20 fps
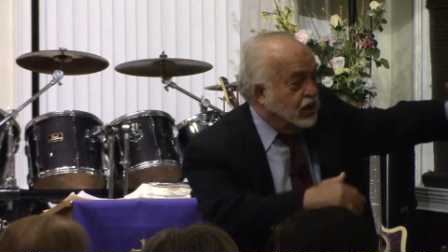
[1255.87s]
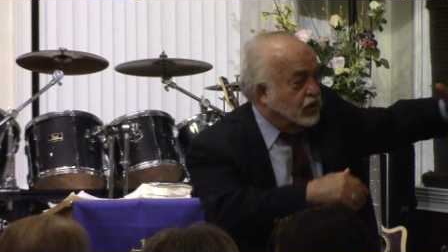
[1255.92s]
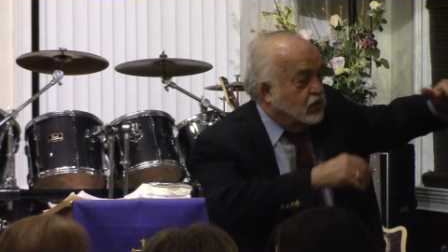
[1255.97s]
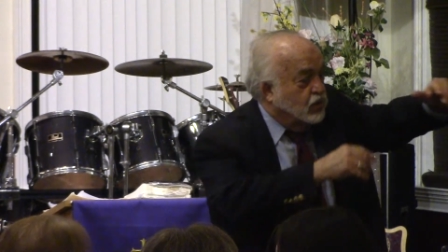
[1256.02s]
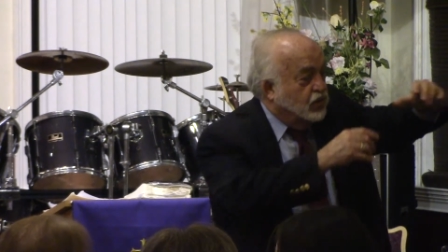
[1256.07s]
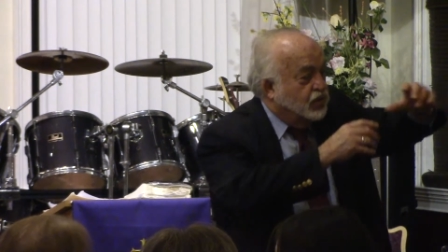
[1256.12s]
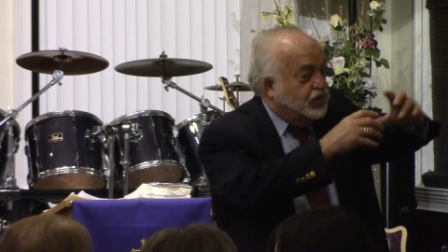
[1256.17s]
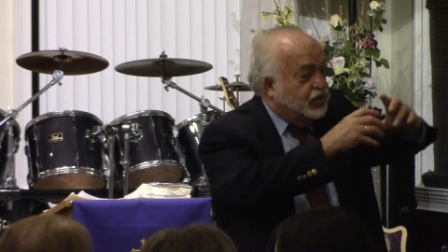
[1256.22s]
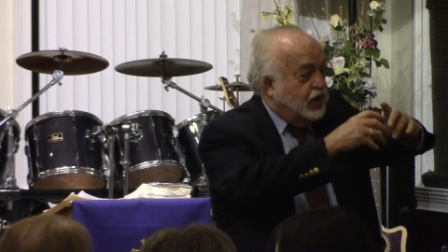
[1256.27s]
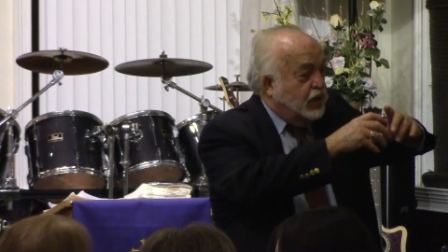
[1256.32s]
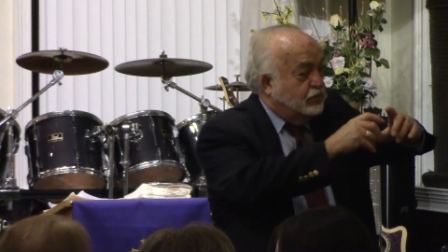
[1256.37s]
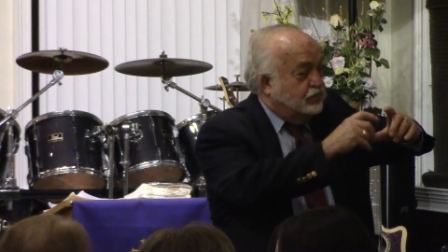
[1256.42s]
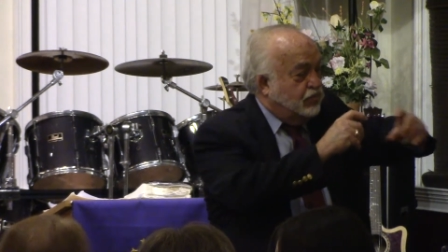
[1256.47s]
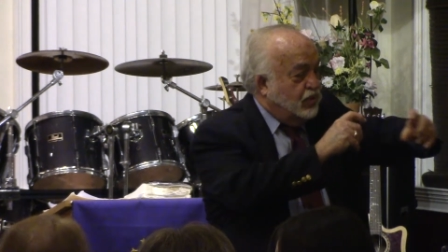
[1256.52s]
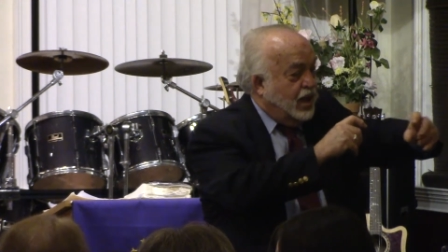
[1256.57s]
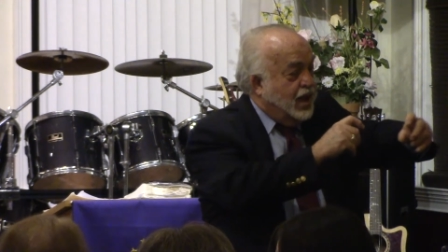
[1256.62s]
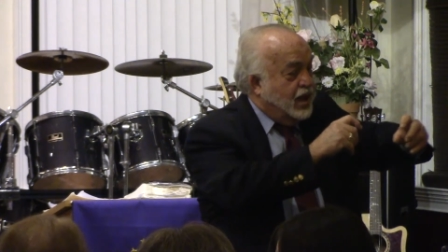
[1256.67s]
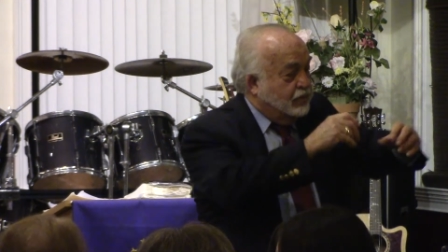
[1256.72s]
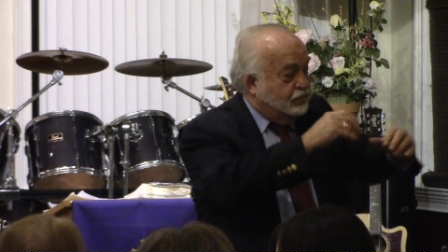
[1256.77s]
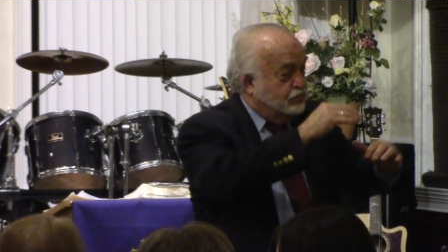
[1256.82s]
in her thick
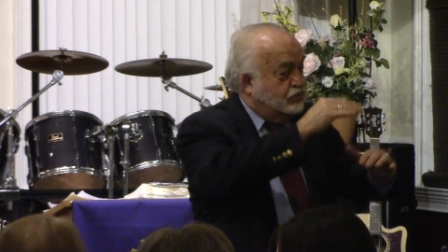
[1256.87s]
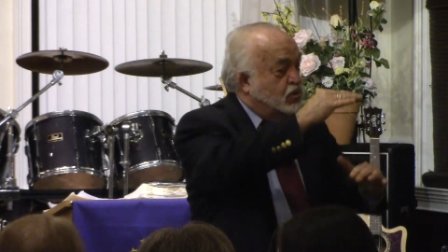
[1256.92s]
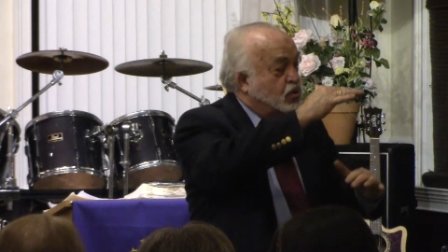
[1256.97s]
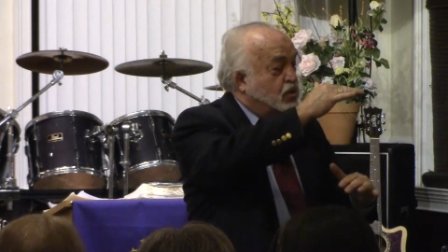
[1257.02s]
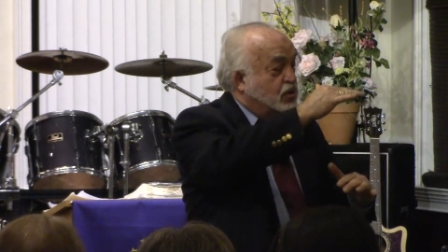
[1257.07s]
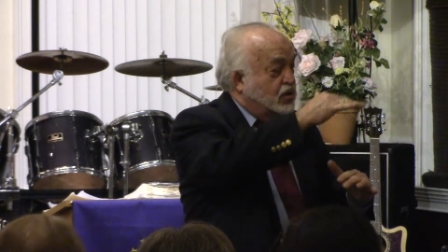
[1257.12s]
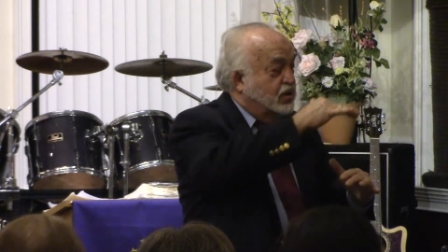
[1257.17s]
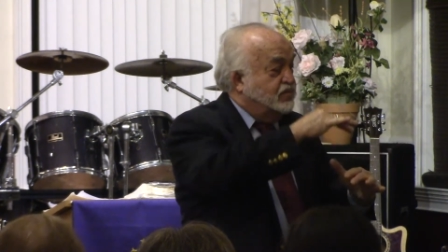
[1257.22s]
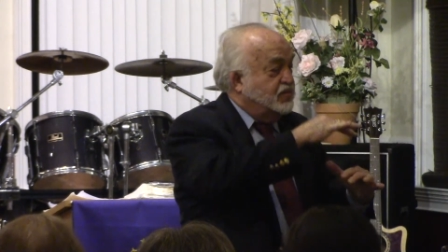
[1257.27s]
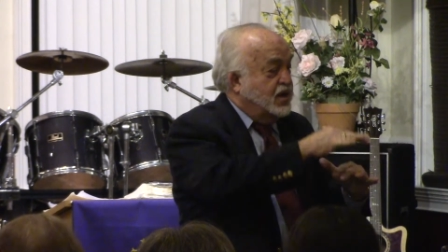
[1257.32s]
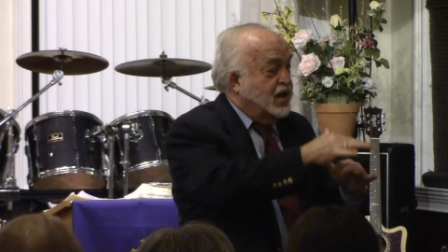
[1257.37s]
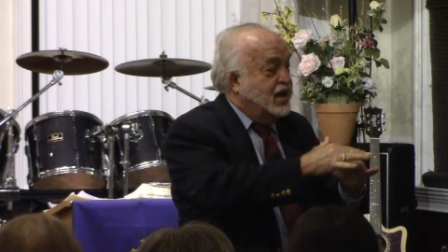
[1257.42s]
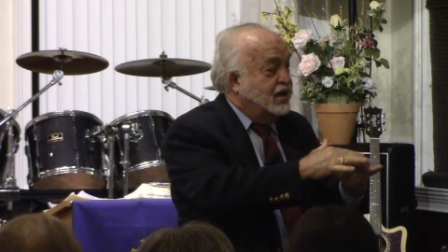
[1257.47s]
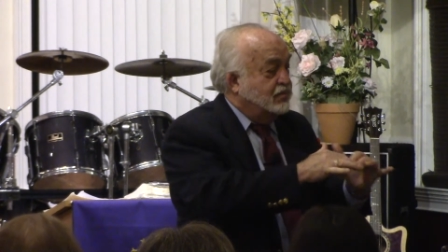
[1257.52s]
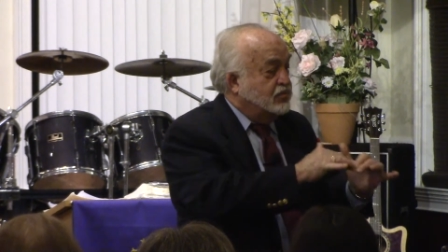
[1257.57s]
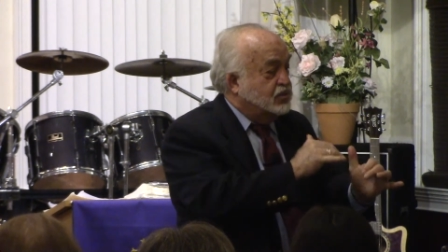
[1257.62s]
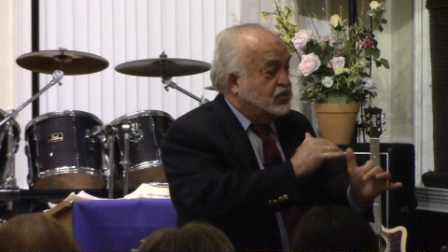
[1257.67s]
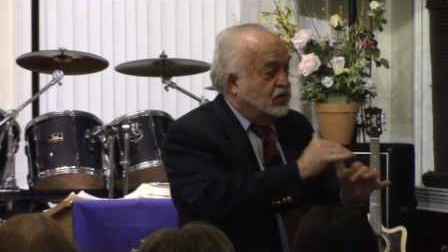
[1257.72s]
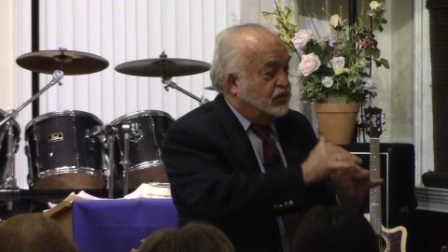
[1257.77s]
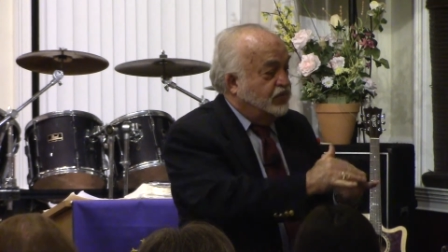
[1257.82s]
black book of
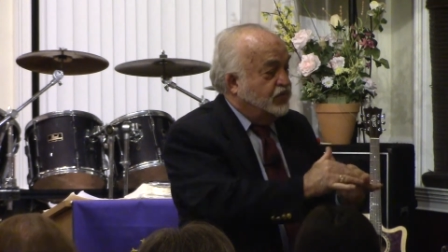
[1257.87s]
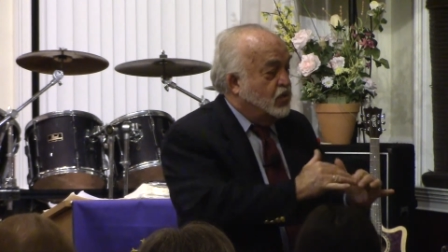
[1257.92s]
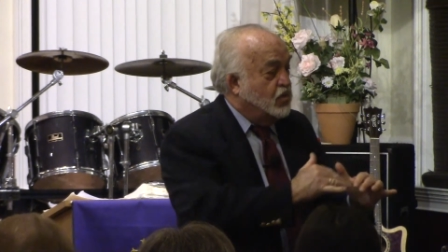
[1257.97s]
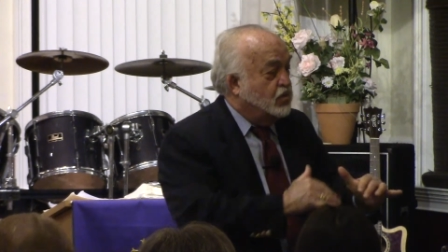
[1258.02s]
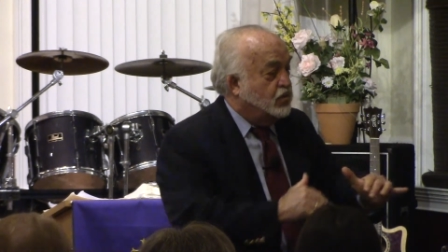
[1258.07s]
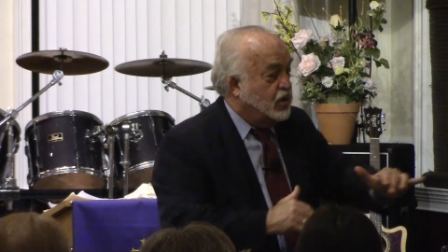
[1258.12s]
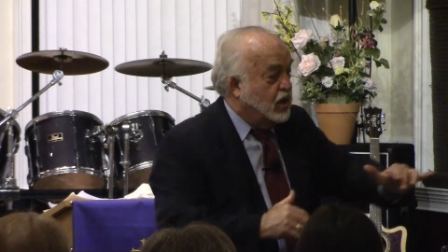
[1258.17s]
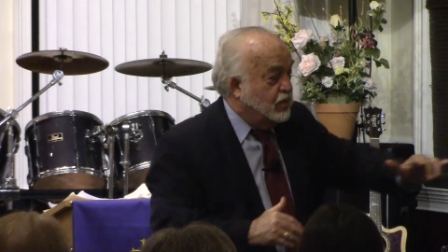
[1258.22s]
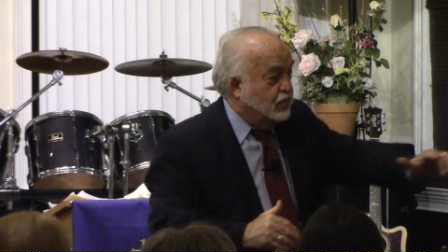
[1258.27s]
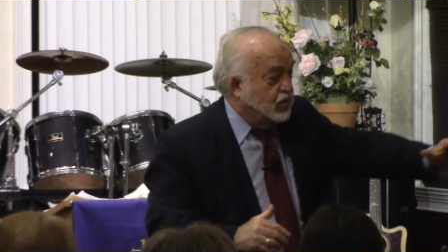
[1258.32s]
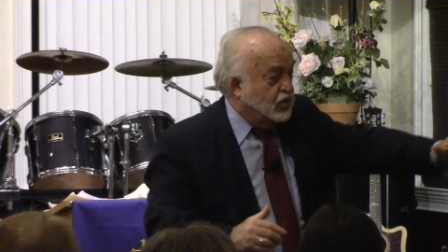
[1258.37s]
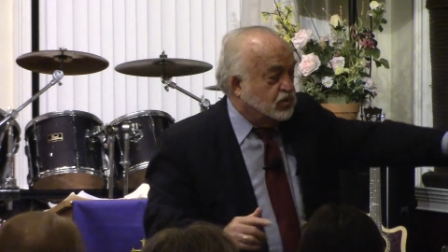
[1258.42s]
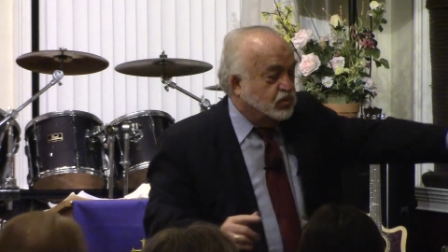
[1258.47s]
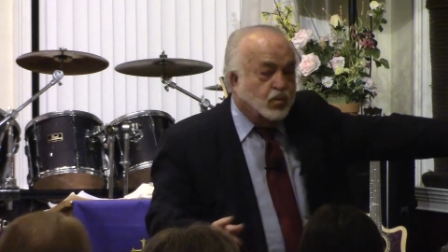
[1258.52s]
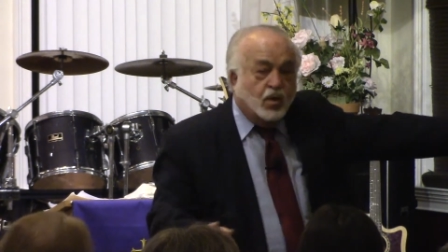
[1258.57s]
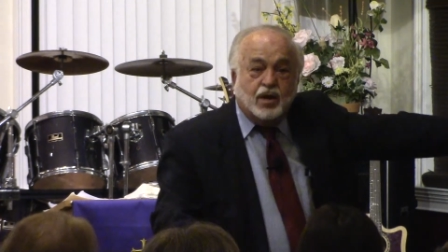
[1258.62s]
names and phone numbers,